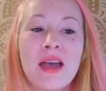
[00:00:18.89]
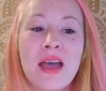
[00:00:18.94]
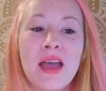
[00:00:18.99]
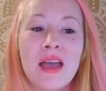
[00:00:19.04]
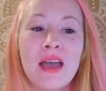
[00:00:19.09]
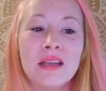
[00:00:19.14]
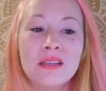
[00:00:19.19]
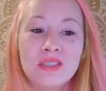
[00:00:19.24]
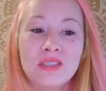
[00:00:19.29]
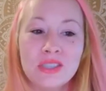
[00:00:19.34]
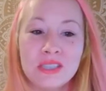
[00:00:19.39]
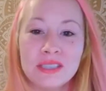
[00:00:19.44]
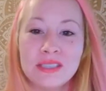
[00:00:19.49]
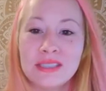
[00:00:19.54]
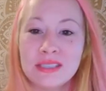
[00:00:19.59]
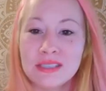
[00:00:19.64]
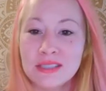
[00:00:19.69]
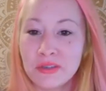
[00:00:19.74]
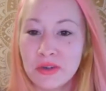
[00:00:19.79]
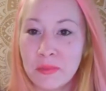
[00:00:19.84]
Just as a
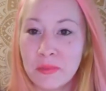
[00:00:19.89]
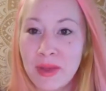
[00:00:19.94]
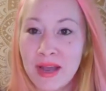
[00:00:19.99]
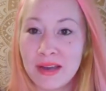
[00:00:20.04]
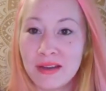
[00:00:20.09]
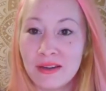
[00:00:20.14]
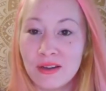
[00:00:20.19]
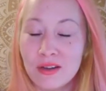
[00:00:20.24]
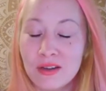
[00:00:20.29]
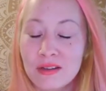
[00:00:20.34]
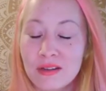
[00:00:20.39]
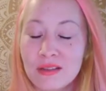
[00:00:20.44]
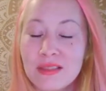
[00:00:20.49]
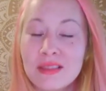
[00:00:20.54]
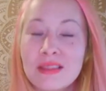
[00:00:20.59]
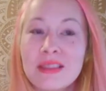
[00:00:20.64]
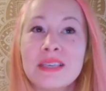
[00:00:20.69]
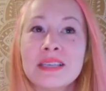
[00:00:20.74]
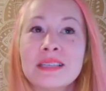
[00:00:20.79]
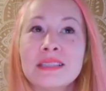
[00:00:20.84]
reminder,
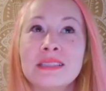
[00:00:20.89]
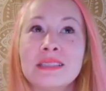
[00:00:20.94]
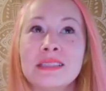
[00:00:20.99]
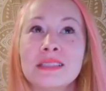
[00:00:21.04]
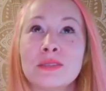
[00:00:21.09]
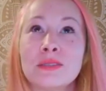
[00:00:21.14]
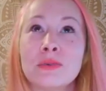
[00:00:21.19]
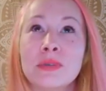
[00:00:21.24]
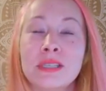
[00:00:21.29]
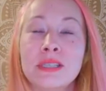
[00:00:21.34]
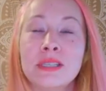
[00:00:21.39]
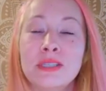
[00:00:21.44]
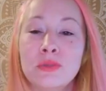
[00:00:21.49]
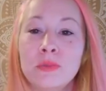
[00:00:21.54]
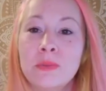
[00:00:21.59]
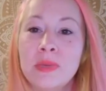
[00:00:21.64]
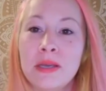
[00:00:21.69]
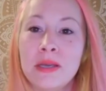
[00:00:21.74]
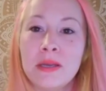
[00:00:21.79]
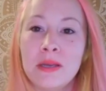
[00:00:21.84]
this is going to
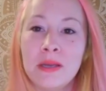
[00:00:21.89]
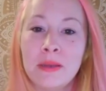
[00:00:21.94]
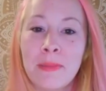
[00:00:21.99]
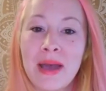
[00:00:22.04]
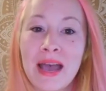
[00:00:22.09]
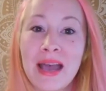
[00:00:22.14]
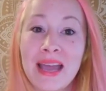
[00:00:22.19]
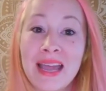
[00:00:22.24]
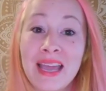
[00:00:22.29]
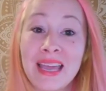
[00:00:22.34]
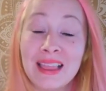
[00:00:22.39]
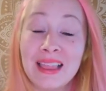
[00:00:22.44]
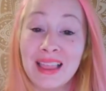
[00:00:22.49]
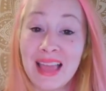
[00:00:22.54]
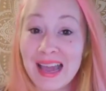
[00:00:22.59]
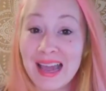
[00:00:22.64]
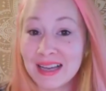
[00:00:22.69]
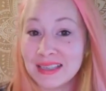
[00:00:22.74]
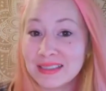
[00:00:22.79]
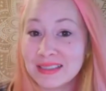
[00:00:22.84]
be my
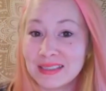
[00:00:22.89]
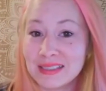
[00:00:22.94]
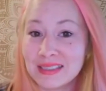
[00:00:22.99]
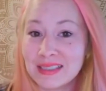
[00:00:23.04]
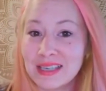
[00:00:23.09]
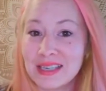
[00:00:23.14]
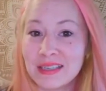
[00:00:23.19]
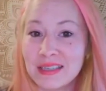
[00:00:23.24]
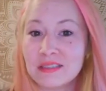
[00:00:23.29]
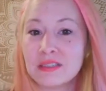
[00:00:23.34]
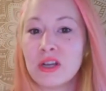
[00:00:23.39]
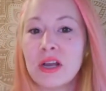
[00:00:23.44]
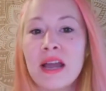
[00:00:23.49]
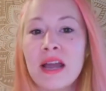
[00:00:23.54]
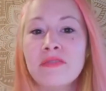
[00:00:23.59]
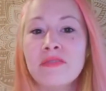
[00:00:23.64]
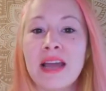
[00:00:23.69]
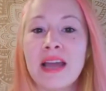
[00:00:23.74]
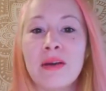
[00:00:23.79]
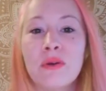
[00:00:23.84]
last Kids Craft
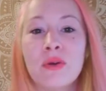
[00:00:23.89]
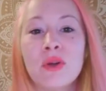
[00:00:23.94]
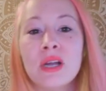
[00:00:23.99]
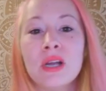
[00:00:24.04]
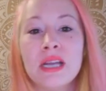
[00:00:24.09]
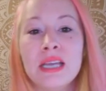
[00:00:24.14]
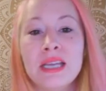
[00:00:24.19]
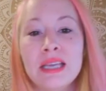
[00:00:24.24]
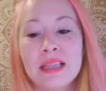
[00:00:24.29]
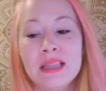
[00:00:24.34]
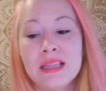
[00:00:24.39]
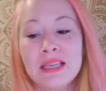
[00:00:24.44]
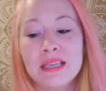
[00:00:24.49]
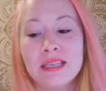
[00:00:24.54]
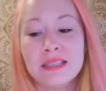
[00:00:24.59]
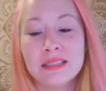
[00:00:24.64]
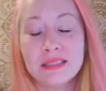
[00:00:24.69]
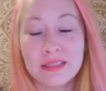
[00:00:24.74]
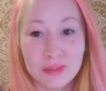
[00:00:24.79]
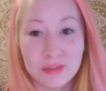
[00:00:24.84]
Hour in the
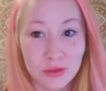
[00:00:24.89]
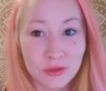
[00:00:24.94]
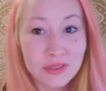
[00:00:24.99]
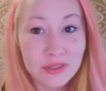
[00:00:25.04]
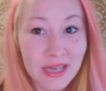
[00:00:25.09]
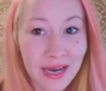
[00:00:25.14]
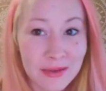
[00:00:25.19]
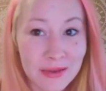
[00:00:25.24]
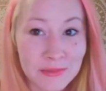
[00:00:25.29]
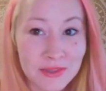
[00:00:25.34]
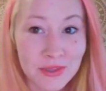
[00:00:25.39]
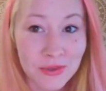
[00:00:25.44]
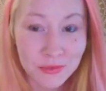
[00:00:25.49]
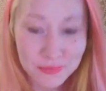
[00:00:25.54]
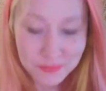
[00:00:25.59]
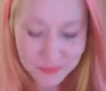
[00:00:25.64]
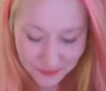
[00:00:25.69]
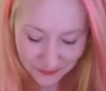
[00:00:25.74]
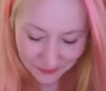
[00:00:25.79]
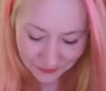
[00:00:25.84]
Central Time Zone.
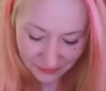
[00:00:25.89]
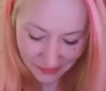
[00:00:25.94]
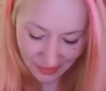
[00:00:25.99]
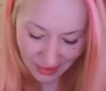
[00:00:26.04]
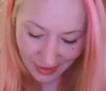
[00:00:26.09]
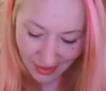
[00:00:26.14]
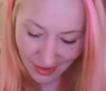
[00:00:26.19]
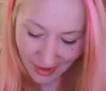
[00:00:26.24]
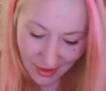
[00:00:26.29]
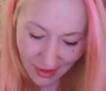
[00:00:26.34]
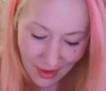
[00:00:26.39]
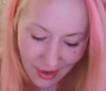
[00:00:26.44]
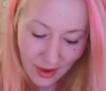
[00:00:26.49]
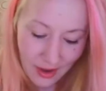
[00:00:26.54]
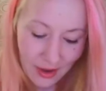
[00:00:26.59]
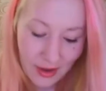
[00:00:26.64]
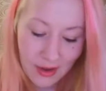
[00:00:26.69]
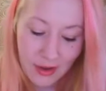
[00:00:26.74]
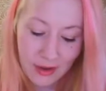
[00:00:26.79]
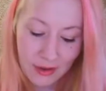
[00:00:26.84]

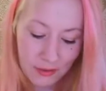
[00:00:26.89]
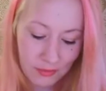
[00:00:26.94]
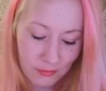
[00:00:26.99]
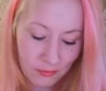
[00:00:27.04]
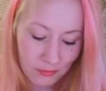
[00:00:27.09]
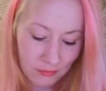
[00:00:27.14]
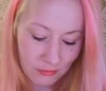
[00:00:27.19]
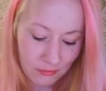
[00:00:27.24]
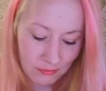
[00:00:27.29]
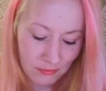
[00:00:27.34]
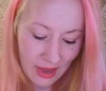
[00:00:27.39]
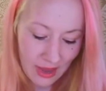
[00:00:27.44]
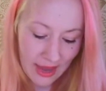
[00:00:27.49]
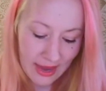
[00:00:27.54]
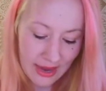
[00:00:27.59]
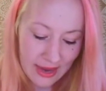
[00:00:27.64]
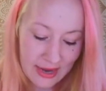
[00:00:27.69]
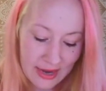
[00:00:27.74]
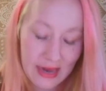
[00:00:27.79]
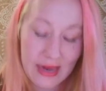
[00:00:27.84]
I
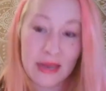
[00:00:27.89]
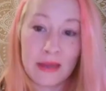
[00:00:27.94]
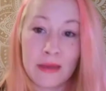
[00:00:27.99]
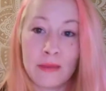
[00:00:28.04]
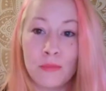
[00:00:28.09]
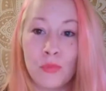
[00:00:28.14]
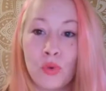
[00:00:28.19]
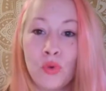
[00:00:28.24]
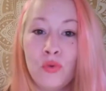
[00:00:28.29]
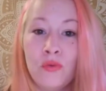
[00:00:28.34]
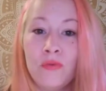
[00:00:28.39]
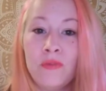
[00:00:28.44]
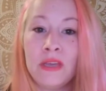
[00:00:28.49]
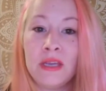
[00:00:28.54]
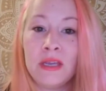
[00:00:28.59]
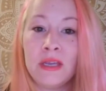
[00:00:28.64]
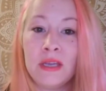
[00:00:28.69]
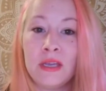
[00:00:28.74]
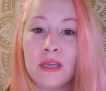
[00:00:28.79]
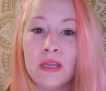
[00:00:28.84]
am
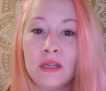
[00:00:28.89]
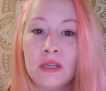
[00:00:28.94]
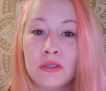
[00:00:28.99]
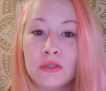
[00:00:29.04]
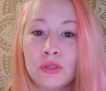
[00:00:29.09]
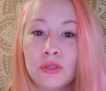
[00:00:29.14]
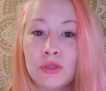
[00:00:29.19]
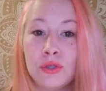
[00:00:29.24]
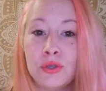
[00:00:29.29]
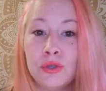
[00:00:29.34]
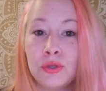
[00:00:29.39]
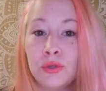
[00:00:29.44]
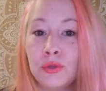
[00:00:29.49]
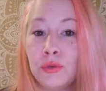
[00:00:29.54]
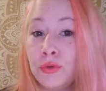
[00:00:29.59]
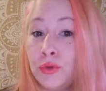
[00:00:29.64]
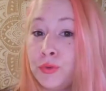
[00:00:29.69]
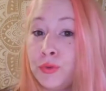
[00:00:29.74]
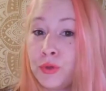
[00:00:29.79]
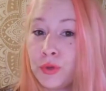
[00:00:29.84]
moving to New
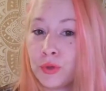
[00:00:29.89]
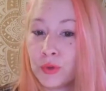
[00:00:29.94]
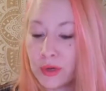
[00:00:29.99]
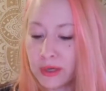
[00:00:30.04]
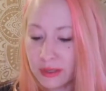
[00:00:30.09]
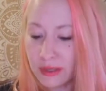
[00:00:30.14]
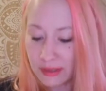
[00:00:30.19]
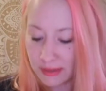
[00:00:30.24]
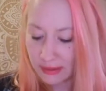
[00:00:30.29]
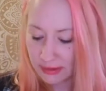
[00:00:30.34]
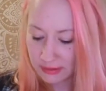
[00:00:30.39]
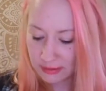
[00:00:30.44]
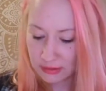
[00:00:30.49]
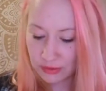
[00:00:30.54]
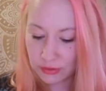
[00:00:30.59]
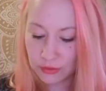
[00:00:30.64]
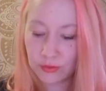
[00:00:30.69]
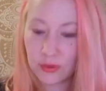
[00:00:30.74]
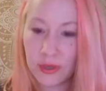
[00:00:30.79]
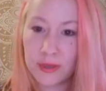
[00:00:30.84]
York, to
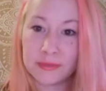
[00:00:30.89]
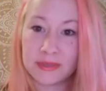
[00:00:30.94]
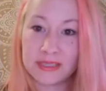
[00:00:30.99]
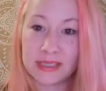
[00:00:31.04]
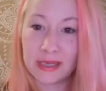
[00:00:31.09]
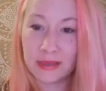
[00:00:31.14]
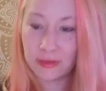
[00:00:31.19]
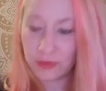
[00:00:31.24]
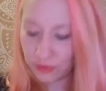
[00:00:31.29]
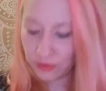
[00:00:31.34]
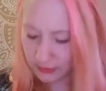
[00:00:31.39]
upstate New York,